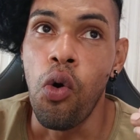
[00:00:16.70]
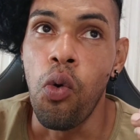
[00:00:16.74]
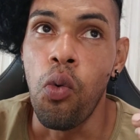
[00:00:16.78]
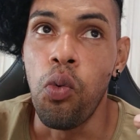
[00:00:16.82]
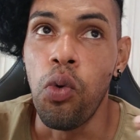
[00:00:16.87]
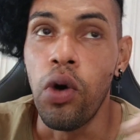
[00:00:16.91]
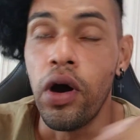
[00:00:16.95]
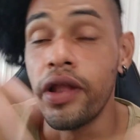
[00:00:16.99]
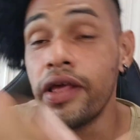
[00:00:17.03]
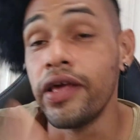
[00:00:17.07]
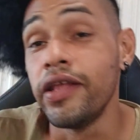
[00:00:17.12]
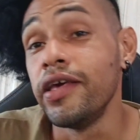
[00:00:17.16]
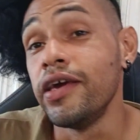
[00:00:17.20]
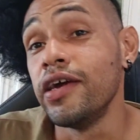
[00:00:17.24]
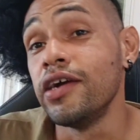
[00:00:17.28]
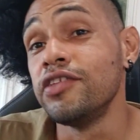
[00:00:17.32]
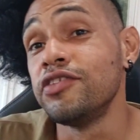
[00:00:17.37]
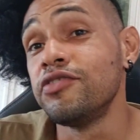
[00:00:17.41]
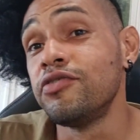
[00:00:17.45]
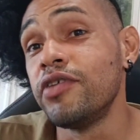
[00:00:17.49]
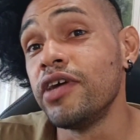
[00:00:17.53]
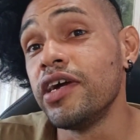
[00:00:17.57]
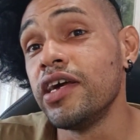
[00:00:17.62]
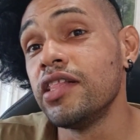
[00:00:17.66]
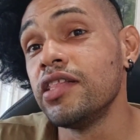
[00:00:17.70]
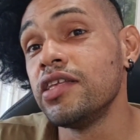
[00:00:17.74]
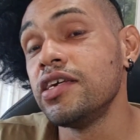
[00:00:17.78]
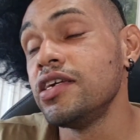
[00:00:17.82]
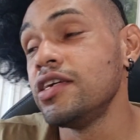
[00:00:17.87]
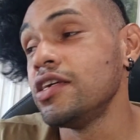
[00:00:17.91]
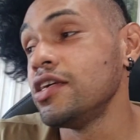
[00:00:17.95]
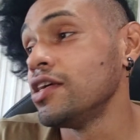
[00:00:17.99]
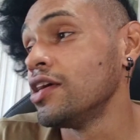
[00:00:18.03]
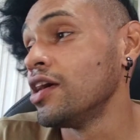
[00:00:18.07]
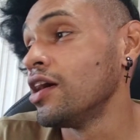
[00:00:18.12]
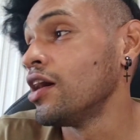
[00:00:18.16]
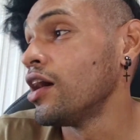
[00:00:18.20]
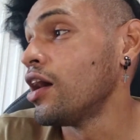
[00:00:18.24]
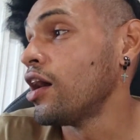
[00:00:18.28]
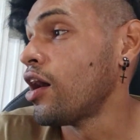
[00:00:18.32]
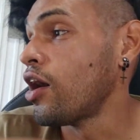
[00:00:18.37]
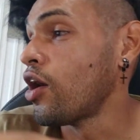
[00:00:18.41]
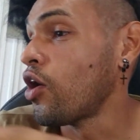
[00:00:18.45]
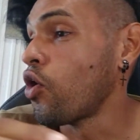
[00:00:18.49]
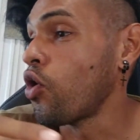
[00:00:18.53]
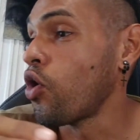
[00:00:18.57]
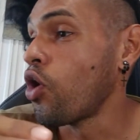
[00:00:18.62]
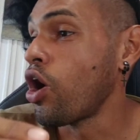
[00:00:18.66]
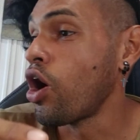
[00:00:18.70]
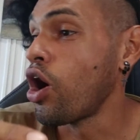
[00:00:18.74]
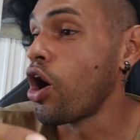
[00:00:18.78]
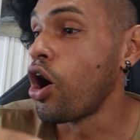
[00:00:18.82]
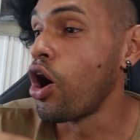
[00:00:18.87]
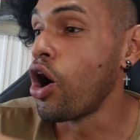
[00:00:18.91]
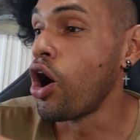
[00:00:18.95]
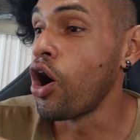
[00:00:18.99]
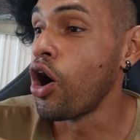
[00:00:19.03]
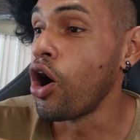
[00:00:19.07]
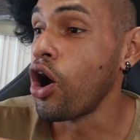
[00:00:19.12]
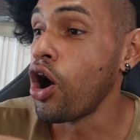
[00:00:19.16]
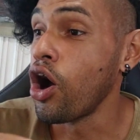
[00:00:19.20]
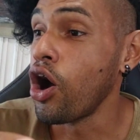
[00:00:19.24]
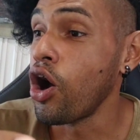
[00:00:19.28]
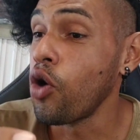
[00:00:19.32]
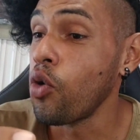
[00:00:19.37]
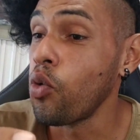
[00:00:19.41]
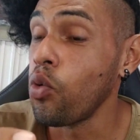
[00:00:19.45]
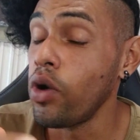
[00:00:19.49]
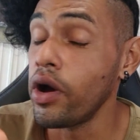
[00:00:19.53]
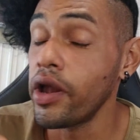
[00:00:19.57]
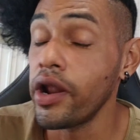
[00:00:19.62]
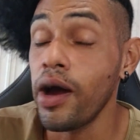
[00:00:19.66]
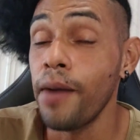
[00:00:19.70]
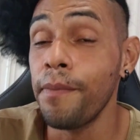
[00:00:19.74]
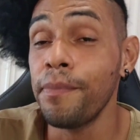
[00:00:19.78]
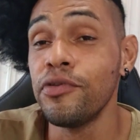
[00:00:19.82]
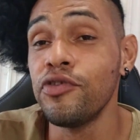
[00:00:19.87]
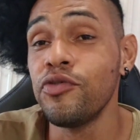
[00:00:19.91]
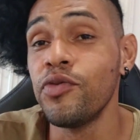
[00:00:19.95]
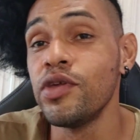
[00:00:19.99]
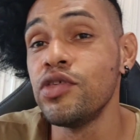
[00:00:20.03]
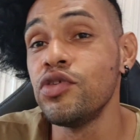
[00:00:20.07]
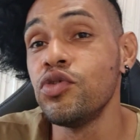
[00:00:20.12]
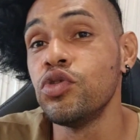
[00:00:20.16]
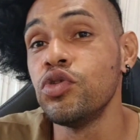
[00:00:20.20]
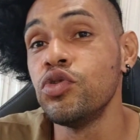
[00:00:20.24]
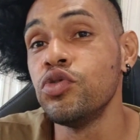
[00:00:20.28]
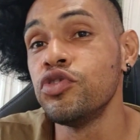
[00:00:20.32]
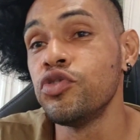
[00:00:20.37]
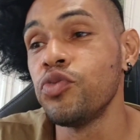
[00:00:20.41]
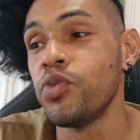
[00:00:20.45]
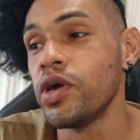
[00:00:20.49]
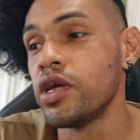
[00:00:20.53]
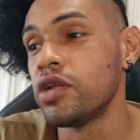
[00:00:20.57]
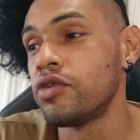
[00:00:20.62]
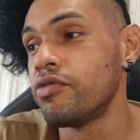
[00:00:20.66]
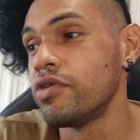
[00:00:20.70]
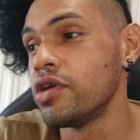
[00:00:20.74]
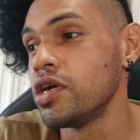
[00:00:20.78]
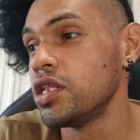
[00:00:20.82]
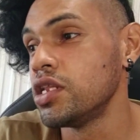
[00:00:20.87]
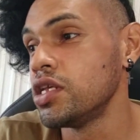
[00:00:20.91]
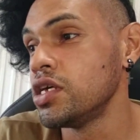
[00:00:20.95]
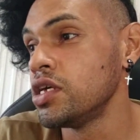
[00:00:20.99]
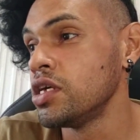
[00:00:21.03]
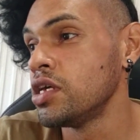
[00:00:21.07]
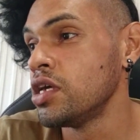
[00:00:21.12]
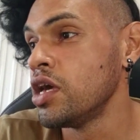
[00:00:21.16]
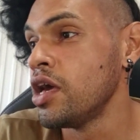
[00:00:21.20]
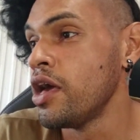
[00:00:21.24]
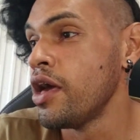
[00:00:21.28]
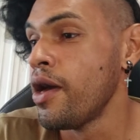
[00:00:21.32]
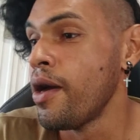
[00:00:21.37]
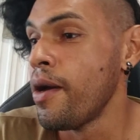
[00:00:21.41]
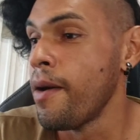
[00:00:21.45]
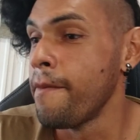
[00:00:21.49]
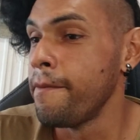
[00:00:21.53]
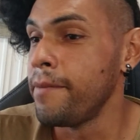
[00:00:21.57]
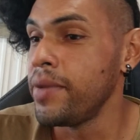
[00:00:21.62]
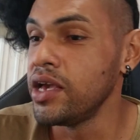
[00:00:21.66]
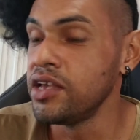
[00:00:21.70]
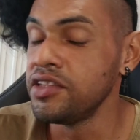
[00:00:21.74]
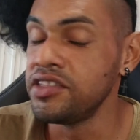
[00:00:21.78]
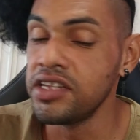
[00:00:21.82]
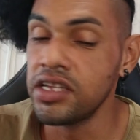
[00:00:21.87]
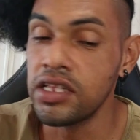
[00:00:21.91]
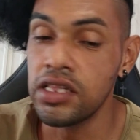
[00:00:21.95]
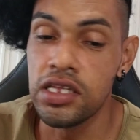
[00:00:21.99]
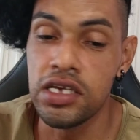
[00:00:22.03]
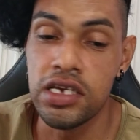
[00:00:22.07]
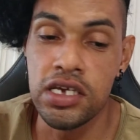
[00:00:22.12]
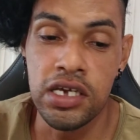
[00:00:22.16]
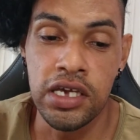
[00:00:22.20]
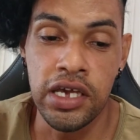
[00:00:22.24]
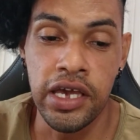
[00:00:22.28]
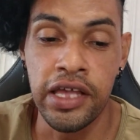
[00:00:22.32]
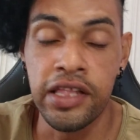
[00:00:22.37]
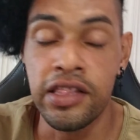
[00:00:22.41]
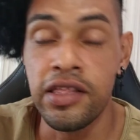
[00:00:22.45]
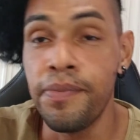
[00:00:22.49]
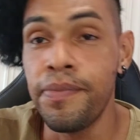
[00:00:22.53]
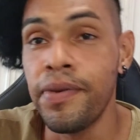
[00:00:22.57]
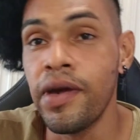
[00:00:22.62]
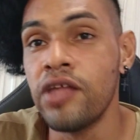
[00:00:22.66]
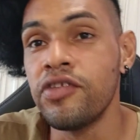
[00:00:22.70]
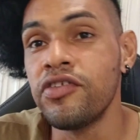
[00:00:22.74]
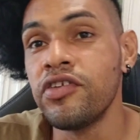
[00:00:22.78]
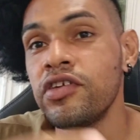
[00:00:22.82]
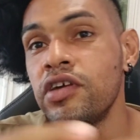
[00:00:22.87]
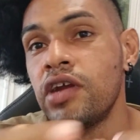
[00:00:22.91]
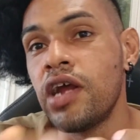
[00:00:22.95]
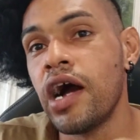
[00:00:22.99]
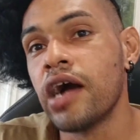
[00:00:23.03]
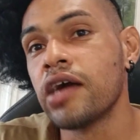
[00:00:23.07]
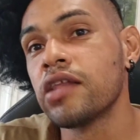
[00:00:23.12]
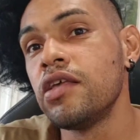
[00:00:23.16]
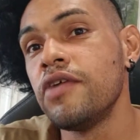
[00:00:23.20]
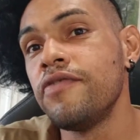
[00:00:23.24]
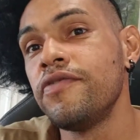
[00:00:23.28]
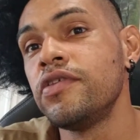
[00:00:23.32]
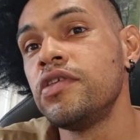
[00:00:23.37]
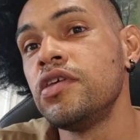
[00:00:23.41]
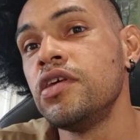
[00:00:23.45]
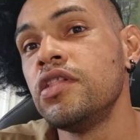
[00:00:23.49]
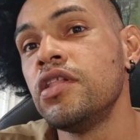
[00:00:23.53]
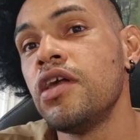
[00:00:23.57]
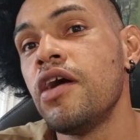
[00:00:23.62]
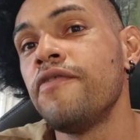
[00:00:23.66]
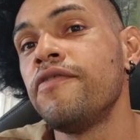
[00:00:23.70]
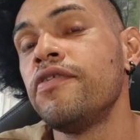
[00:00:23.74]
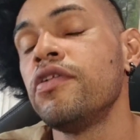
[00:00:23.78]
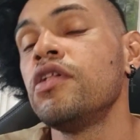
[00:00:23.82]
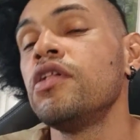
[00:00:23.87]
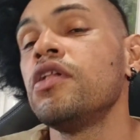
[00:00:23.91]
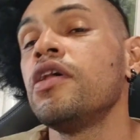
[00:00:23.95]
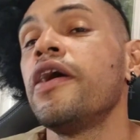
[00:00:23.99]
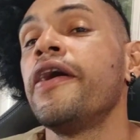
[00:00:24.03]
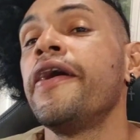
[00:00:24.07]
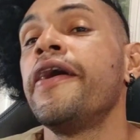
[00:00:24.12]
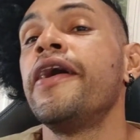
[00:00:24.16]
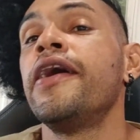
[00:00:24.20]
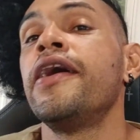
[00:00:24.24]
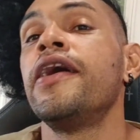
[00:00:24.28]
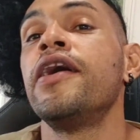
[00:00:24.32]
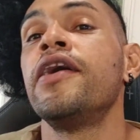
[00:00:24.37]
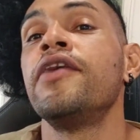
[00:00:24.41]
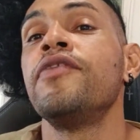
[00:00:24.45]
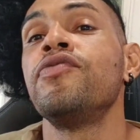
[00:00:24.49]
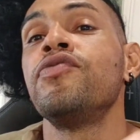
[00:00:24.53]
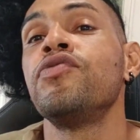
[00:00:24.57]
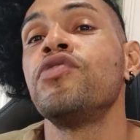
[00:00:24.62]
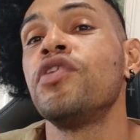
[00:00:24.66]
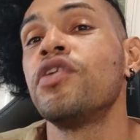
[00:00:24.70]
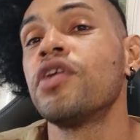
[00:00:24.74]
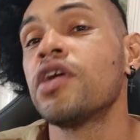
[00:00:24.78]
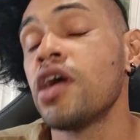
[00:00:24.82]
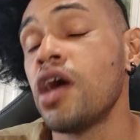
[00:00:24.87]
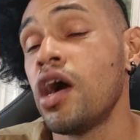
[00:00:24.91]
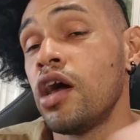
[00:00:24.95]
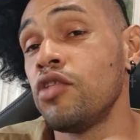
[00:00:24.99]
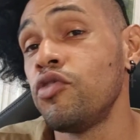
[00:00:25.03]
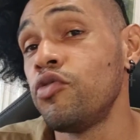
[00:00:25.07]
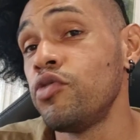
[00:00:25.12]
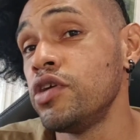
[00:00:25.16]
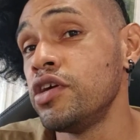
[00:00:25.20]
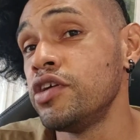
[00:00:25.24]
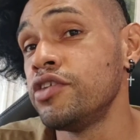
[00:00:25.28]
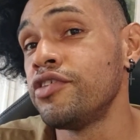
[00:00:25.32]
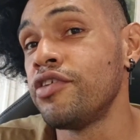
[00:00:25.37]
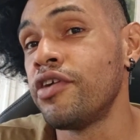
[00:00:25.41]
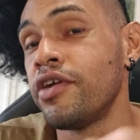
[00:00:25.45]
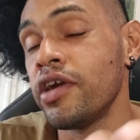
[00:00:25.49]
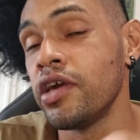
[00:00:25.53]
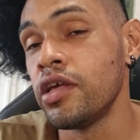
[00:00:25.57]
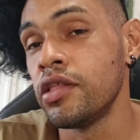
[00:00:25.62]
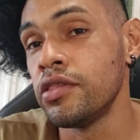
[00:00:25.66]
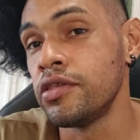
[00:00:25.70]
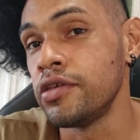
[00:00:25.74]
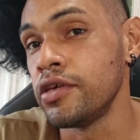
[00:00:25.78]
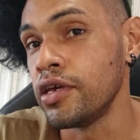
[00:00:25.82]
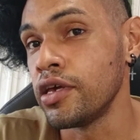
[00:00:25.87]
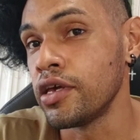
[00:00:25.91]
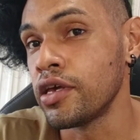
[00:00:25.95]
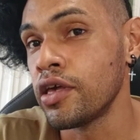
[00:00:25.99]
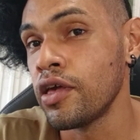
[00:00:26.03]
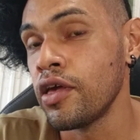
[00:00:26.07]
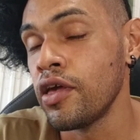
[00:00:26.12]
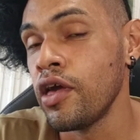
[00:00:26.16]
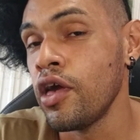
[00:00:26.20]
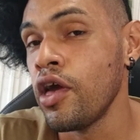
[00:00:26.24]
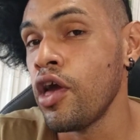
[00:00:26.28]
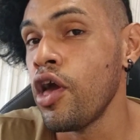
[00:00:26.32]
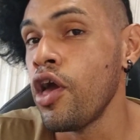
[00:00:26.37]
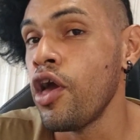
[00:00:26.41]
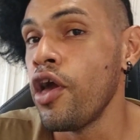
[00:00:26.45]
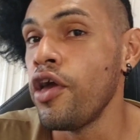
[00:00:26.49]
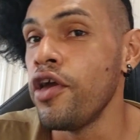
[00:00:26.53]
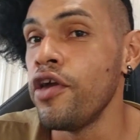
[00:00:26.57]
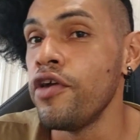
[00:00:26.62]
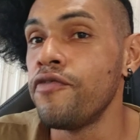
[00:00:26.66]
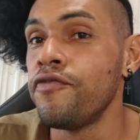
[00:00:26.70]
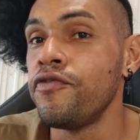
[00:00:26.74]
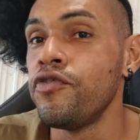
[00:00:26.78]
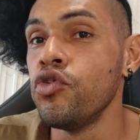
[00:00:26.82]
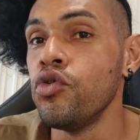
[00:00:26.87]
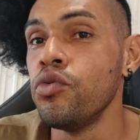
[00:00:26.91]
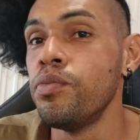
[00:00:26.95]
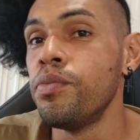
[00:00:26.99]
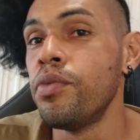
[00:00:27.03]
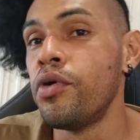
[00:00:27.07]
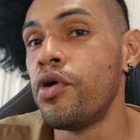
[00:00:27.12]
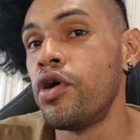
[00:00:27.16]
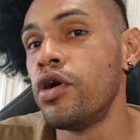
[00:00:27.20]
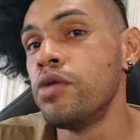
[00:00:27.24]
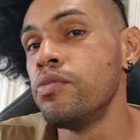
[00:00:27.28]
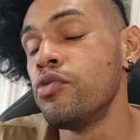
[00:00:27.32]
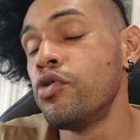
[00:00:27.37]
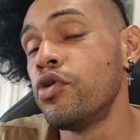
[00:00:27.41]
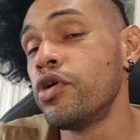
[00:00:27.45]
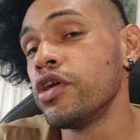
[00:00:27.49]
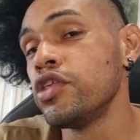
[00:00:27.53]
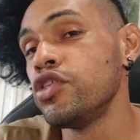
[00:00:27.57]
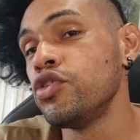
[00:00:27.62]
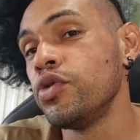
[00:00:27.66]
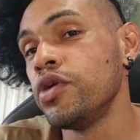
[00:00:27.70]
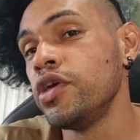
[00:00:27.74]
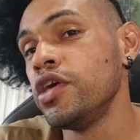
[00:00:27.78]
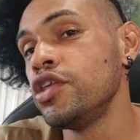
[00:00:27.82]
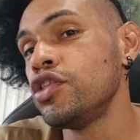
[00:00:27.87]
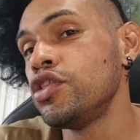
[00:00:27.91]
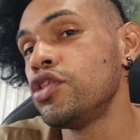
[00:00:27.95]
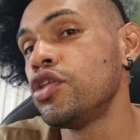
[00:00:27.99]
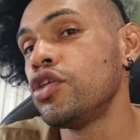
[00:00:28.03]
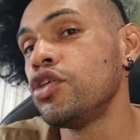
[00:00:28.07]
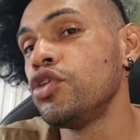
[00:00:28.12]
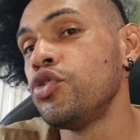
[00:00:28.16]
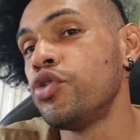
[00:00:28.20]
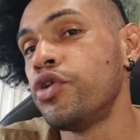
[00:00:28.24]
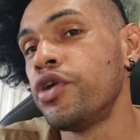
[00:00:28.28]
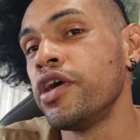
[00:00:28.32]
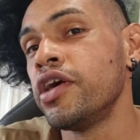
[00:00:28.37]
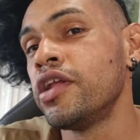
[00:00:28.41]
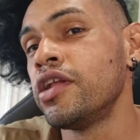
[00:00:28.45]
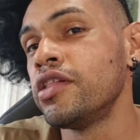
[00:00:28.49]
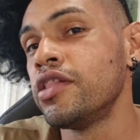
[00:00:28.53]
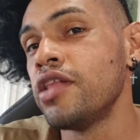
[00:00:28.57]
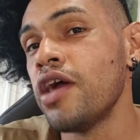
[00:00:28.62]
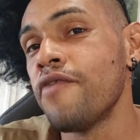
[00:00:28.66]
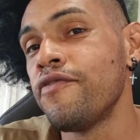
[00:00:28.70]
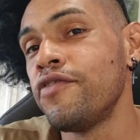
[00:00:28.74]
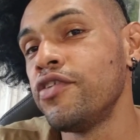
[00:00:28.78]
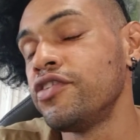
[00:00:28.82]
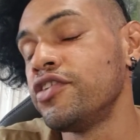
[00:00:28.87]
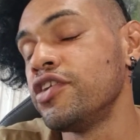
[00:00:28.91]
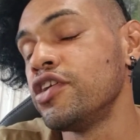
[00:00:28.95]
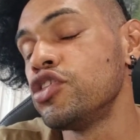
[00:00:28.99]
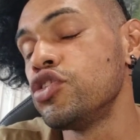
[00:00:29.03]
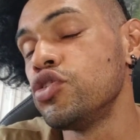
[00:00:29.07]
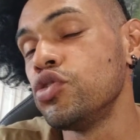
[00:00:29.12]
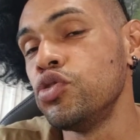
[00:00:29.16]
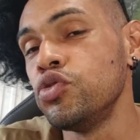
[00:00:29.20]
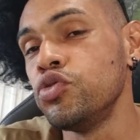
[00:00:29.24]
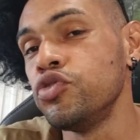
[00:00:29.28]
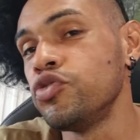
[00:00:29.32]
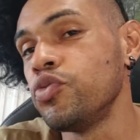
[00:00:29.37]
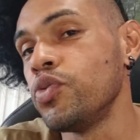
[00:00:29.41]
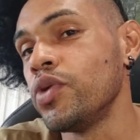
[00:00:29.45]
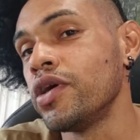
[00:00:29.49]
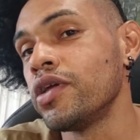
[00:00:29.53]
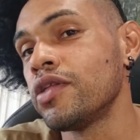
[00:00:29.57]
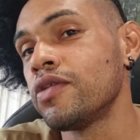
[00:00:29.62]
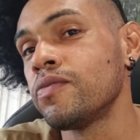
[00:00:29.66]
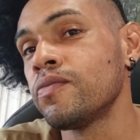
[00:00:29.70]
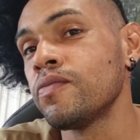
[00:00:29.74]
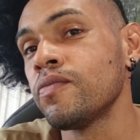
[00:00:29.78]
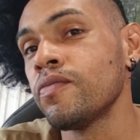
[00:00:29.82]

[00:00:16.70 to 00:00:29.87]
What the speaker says: what it is really, what happens when you lose weight really. Basically, it depends on your activity level and your calories, your intake. If you burn more than you eat, you're in a deficit, you lose weight.